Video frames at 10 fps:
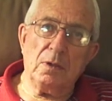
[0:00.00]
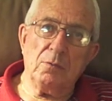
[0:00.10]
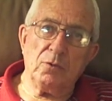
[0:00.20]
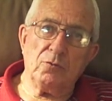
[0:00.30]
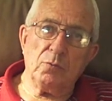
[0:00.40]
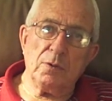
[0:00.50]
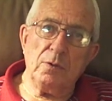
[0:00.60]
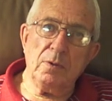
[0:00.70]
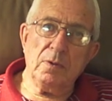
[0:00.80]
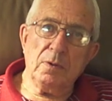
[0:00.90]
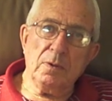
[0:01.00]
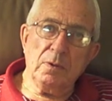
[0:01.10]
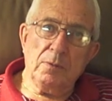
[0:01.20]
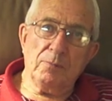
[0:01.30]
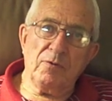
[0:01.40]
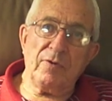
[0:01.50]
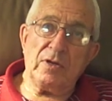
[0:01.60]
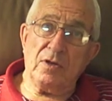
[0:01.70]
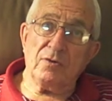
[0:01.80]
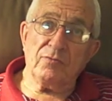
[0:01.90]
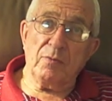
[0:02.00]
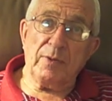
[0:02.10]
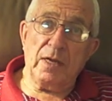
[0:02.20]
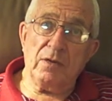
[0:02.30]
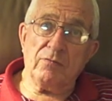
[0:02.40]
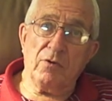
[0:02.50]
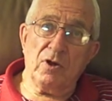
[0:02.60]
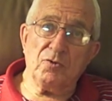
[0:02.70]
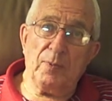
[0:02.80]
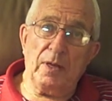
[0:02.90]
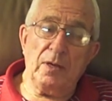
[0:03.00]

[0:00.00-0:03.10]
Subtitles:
which would prevent us from getting frostbite,